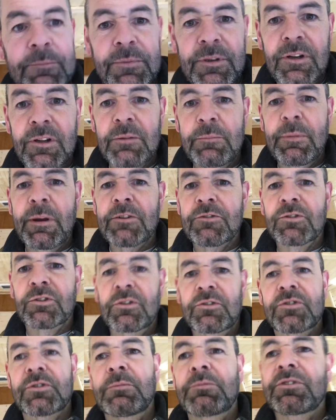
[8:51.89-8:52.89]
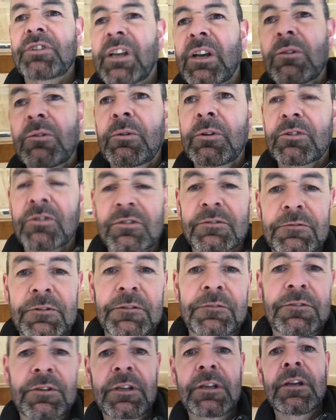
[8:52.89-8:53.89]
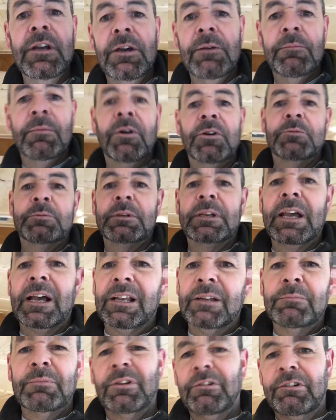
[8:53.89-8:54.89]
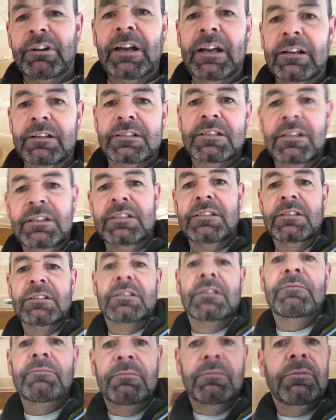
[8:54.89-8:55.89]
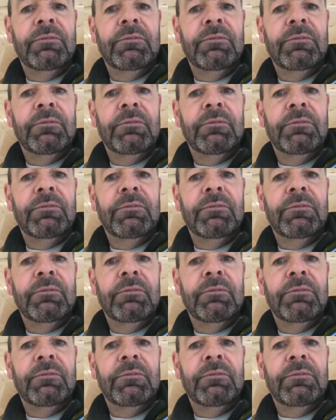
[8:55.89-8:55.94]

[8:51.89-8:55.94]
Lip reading: you know, the petrol consumption, they go, oh, it does 50 miles per gallon, but the reality is it's